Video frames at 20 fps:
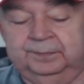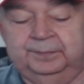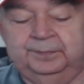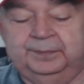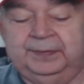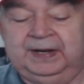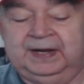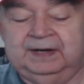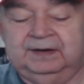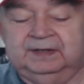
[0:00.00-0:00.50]

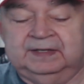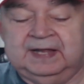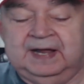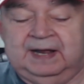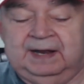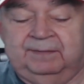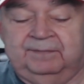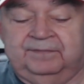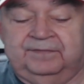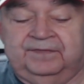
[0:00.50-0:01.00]
big
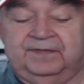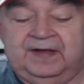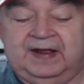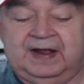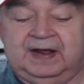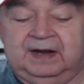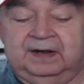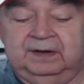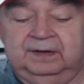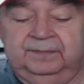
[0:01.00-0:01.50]
time
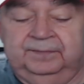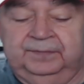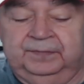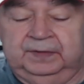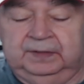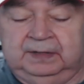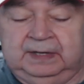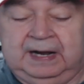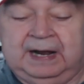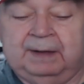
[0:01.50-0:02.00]
fan.
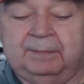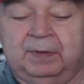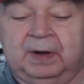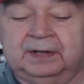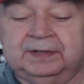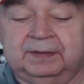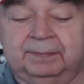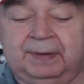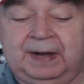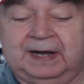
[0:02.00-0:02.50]
Yeah, I
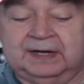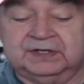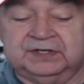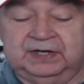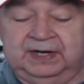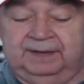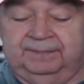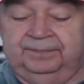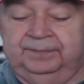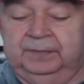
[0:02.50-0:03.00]
bought the box
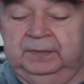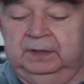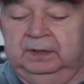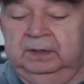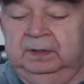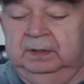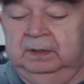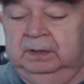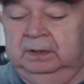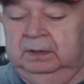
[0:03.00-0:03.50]
set,
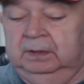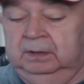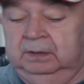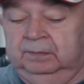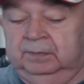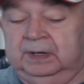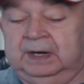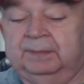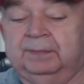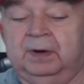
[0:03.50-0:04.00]

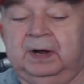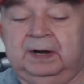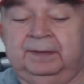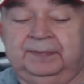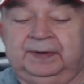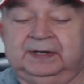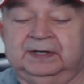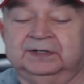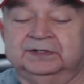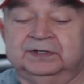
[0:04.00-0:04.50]
but I bought it
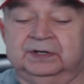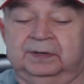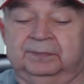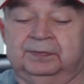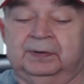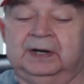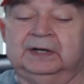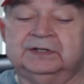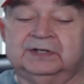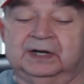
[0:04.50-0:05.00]
because of the
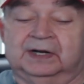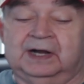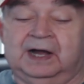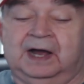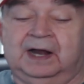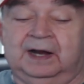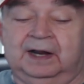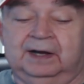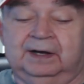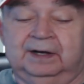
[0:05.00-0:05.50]
price I
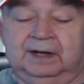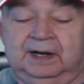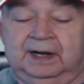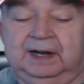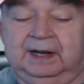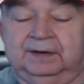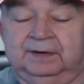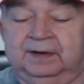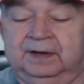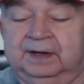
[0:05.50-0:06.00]
got it
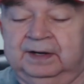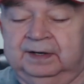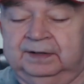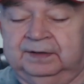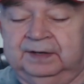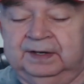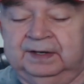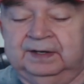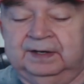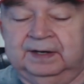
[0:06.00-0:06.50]
at,
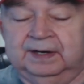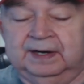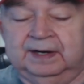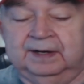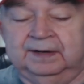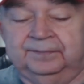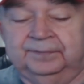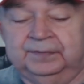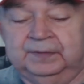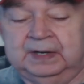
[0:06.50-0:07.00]
and
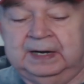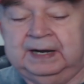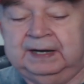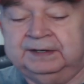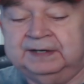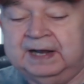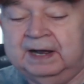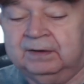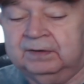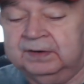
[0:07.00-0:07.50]
I
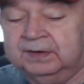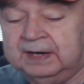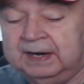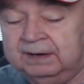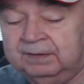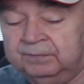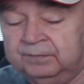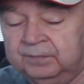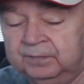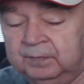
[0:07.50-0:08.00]
doubted
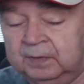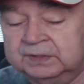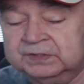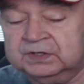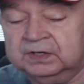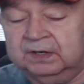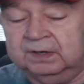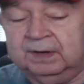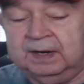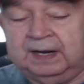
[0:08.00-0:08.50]
I
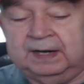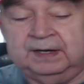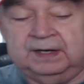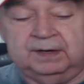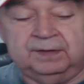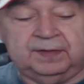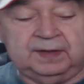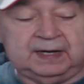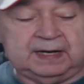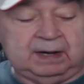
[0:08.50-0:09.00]

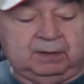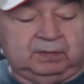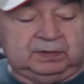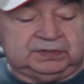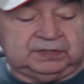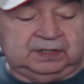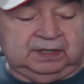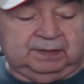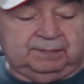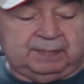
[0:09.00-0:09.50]
didn't think I
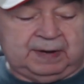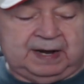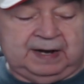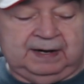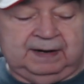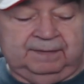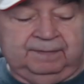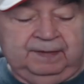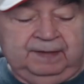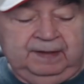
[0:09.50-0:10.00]
was gonna buy
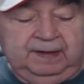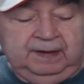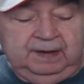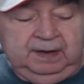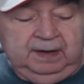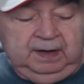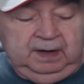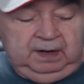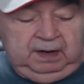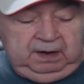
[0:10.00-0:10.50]
it,
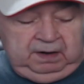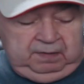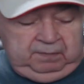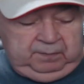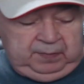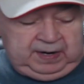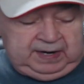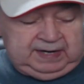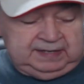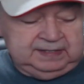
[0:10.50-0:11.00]

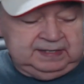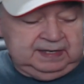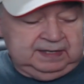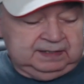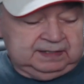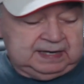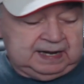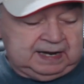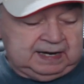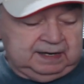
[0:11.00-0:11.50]
but I
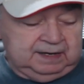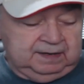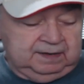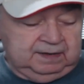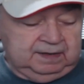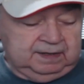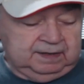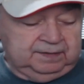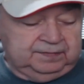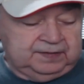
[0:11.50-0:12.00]
did got it.
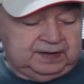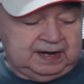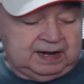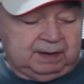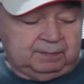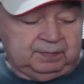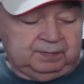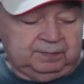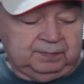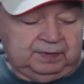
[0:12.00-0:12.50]
The
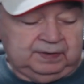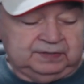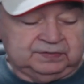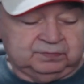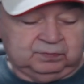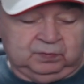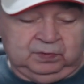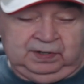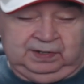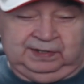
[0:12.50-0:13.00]
album is
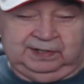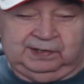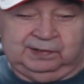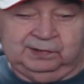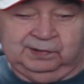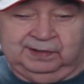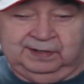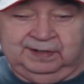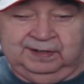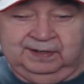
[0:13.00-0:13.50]
really
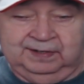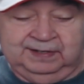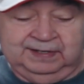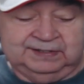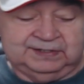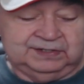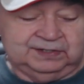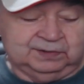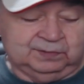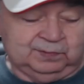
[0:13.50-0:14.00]
good.
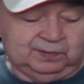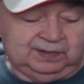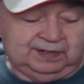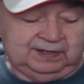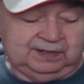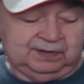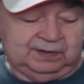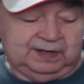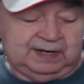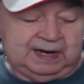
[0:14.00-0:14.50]
This is a
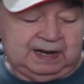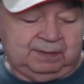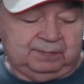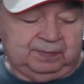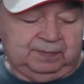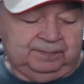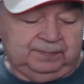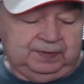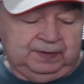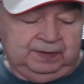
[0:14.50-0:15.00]
really good album,